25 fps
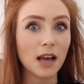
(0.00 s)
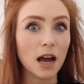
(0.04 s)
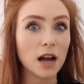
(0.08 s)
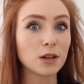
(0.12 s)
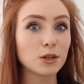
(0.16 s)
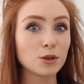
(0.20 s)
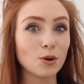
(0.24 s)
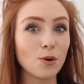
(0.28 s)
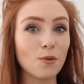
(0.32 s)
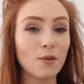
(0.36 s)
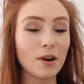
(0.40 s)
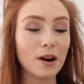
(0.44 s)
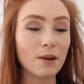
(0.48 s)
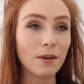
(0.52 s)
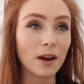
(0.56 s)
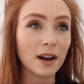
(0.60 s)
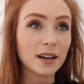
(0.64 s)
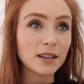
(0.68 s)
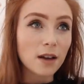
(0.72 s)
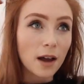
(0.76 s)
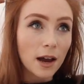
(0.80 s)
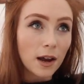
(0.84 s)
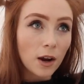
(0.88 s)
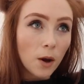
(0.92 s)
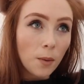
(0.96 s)
that, don't worry, when I
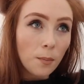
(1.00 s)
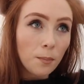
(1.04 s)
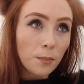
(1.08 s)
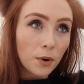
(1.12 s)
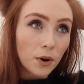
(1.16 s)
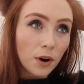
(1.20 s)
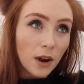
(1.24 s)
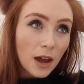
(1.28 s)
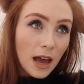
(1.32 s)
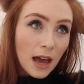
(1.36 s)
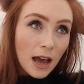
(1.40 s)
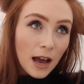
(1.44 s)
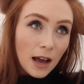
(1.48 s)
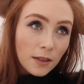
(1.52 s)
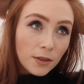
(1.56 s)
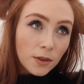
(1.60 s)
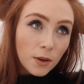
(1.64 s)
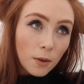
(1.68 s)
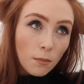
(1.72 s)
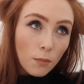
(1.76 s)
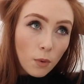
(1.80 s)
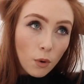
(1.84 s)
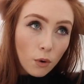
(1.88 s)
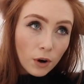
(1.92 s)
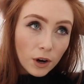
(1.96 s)
tie it up, but
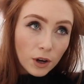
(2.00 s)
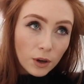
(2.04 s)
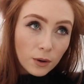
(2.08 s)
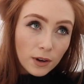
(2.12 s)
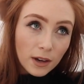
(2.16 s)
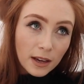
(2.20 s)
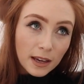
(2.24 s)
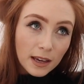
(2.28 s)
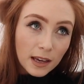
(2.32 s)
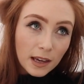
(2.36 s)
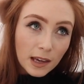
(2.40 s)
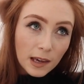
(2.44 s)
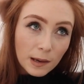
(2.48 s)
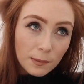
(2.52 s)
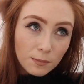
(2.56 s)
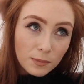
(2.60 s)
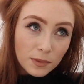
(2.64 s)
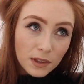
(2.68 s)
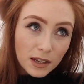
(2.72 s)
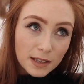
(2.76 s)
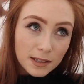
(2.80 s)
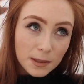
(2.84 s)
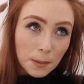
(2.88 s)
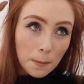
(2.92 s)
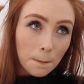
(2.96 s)
the more you can keep
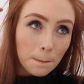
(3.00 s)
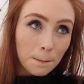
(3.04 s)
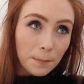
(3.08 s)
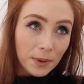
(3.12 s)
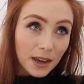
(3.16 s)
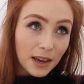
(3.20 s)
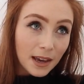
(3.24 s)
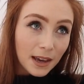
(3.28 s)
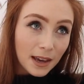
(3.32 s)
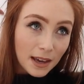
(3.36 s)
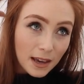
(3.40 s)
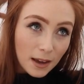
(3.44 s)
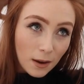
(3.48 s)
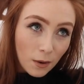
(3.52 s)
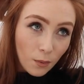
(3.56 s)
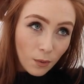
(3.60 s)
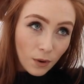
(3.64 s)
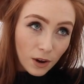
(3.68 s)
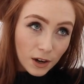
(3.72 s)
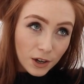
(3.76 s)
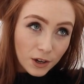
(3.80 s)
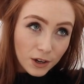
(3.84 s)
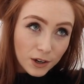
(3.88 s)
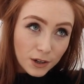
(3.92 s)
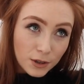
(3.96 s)
this big
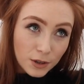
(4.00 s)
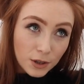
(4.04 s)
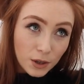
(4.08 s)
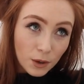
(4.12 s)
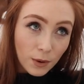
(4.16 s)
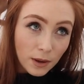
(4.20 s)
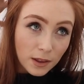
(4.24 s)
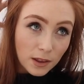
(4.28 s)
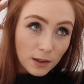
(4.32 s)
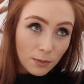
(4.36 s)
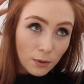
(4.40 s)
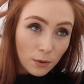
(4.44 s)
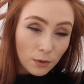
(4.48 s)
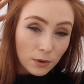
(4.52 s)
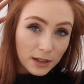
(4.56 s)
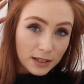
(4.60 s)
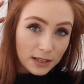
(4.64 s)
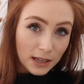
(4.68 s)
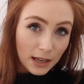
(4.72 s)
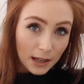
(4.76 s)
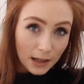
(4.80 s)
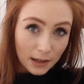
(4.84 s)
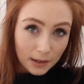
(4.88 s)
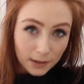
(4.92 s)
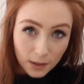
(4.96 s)
while you're doing the
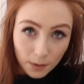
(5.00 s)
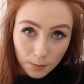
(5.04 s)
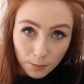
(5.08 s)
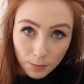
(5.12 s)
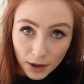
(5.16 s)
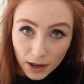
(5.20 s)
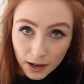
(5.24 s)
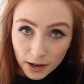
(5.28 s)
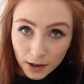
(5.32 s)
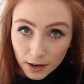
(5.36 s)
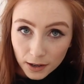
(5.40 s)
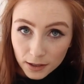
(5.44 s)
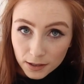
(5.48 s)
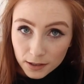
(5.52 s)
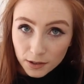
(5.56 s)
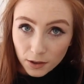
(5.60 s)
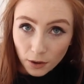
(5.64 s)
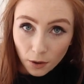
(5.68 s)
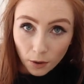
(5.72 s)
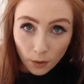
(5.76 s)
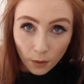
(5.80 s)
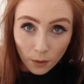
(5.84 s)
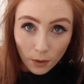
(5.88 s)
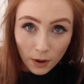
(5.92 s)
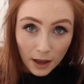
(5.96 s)
ponytail, the better.
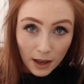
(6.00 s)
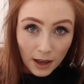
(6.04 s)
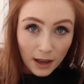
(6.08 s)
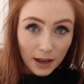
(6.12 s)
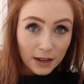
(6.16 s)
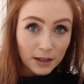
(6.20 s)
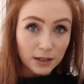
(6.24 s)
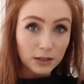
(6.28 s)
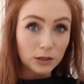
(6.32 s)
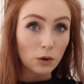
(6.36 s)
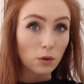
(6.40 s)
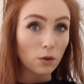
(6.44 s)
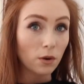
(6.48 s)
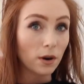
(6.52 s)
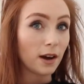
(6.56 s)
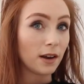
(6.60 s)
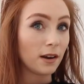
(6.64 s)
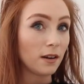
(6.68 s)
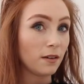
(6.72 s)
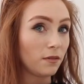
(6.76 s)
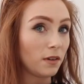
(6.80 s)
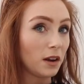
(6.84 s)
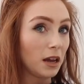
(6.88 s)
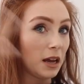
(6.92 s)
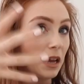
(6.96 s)
So don't
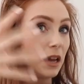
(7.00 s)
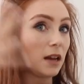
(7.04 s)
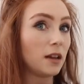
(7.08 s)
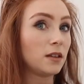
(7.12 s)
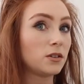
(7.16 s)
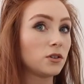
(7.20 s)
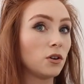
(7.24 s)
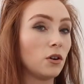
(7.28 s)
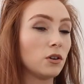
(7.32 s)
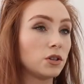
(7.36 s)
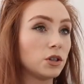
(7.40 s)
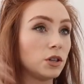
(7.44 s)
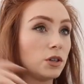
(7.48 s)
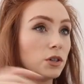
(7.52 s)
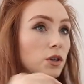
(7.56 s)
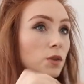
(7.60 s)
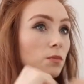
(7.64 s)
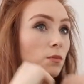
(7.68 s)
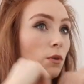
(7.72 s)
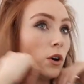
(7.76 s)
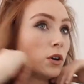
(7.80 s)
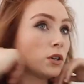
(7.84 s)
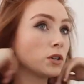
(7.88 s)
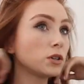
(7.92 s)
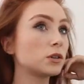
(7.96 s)
kind of like touch it too
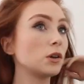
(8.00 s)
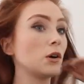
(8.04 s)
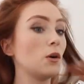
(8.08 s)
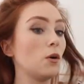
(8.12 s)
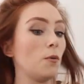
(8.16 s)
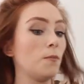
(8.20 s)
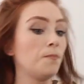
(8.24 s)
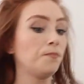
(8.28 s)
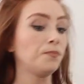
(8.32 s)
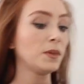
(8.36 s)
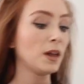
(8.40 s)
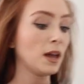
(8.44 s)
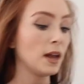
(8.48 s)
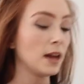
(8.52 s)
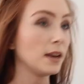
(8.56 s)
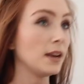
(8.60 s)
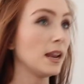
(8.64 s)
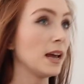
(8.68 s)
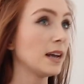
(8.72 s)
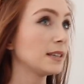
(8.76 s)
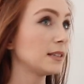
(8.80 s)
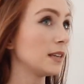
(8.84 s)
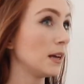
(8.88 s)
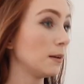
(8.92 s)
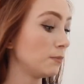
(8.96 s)
much. So
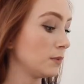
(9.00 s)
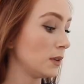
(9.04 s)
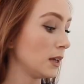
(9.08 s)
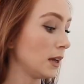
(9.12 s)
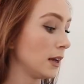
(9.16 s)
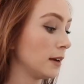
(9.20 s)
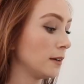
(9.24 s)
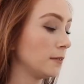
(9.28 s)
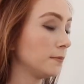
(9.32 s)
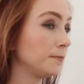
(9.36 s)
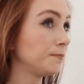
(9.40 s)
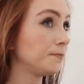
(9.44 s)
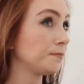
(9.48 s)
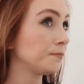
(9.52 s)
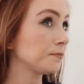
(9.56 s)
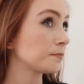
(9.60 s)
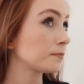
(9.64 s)
next step then,